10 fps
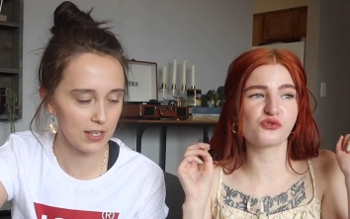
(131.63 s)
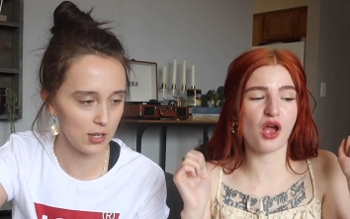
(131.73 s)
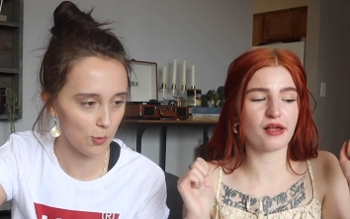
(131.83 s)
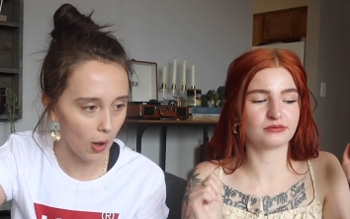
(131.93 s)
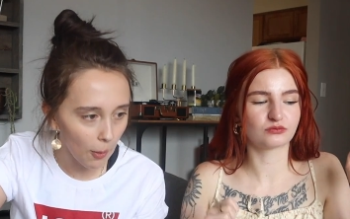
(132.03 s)
Speaker 1: do you
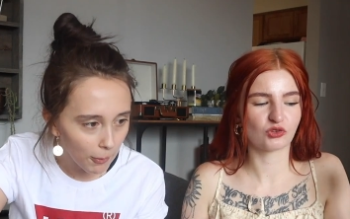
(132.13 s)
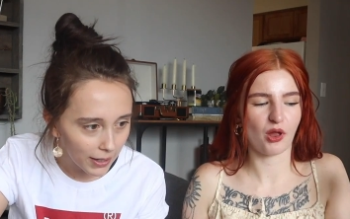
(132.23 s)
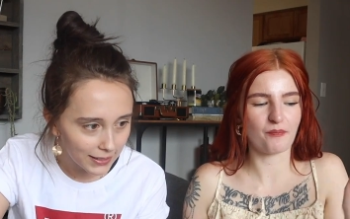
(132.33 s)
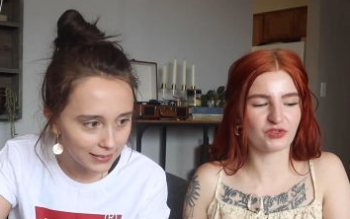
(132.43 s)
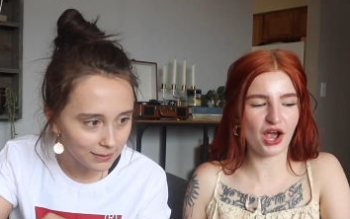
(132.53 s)
want
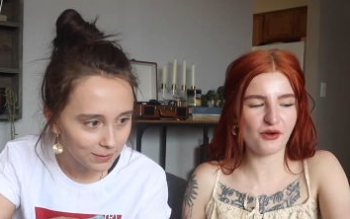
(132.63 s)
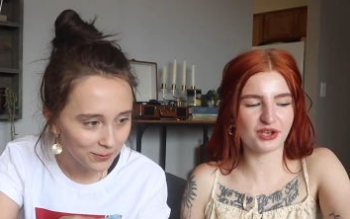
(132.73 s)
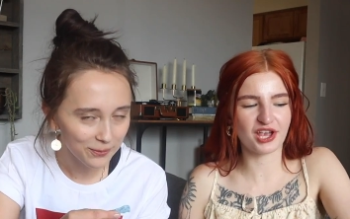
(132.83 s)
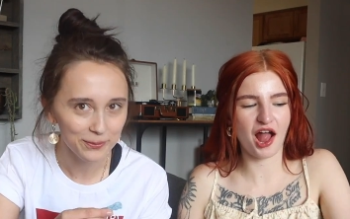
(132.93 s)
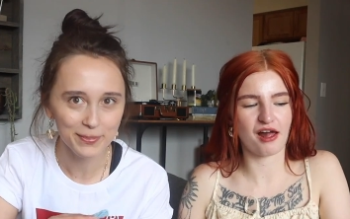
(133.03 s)
one? No,
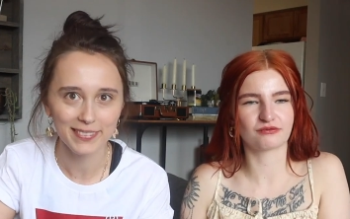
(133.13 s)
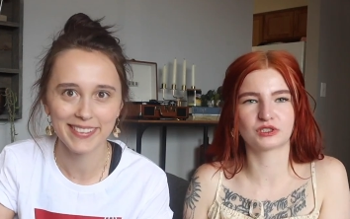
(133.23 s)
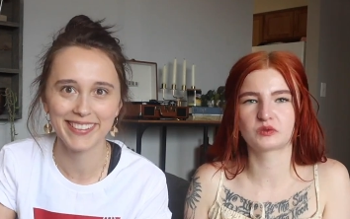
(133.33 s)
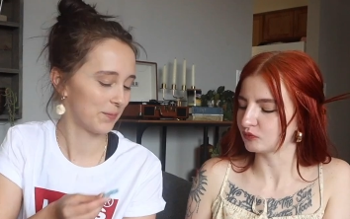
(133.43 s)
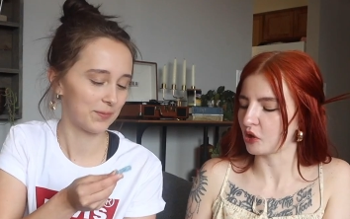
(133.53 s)
he can't have
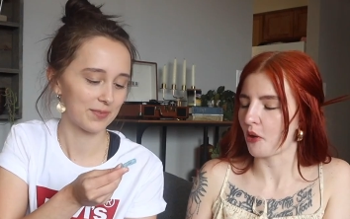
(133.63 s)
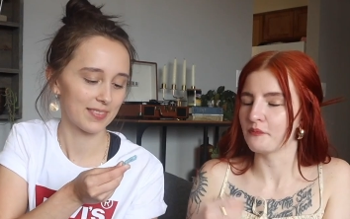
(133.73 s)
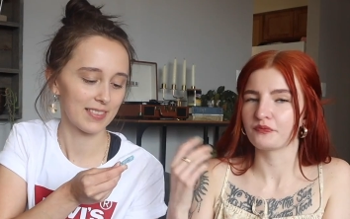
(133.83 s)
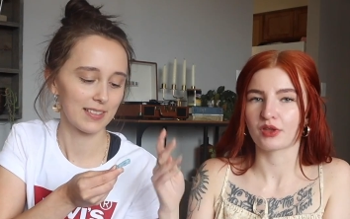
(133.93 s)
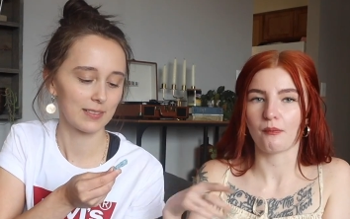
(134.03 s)
one. Okay.
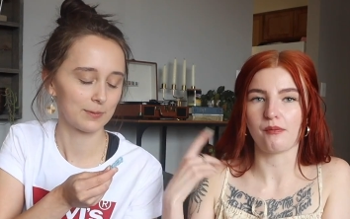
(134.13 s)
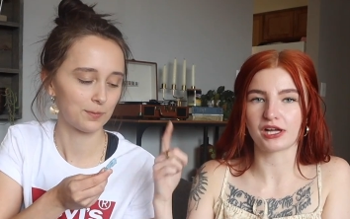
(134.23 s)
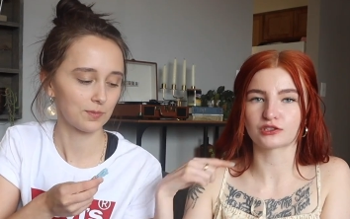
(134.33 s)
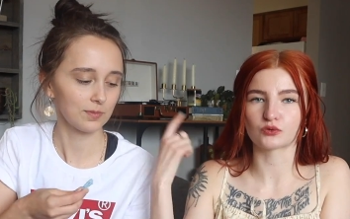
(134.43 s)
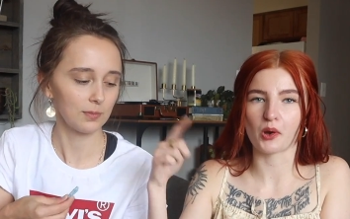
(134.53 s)
Next